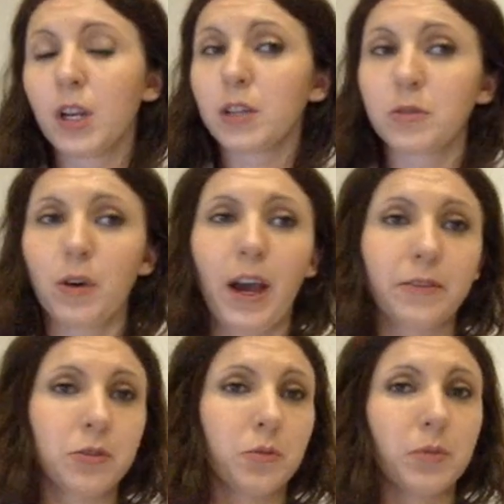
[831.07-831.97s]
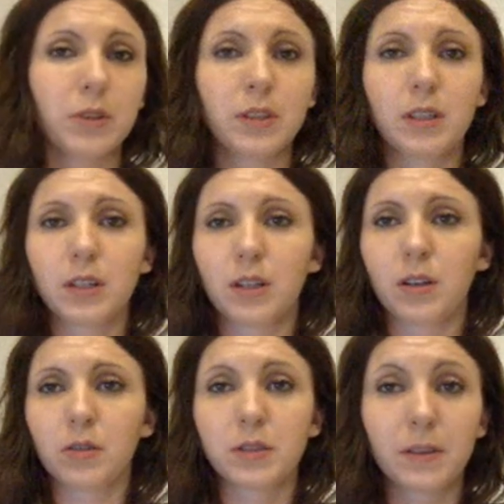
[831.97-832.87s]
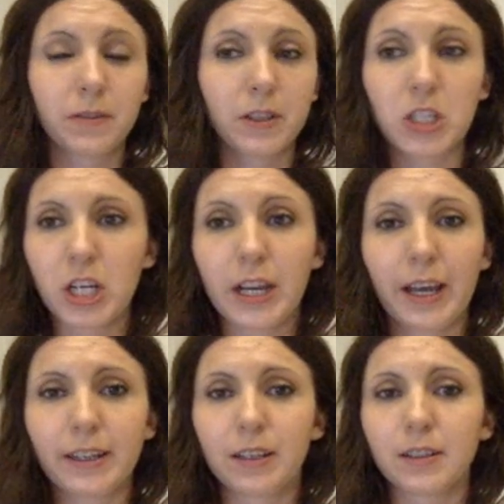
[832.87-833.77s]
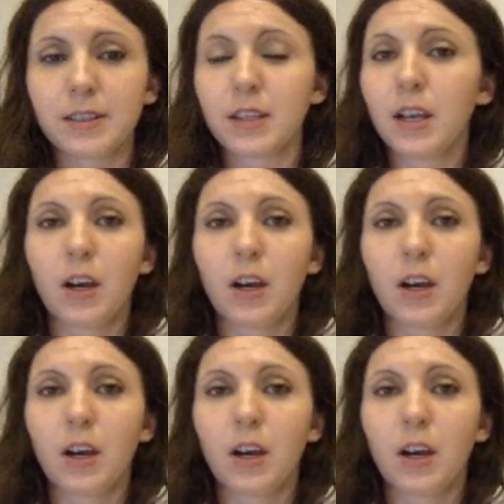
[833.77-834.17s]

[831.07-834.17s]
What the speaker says: You have to be on different channels,